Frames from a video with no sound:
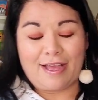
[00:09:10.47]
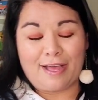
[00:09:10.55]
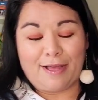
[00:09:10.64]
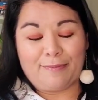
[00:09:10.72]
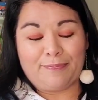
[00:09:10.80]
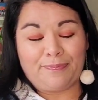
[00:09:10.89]

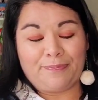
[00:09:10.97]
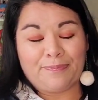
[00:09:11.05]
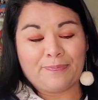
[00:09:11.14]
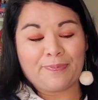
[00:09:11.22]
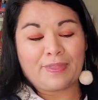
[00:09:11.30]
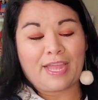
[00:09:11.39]
Um,
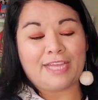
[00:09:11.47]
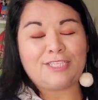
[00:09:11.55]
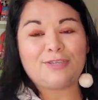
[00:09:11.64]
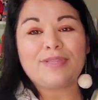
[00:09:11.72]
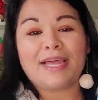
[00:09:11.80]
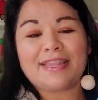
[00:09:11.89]
I
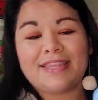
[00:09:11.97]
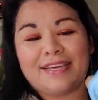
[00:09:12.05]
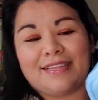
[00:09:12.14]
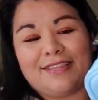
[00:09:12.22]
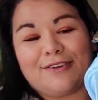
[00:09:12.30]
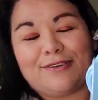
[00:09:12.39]
do like
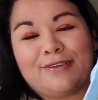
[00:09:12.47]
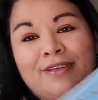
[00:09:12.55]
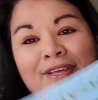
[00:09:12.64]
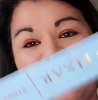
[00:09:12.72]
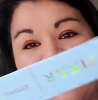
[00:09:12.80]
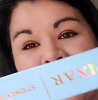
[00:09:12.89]
the little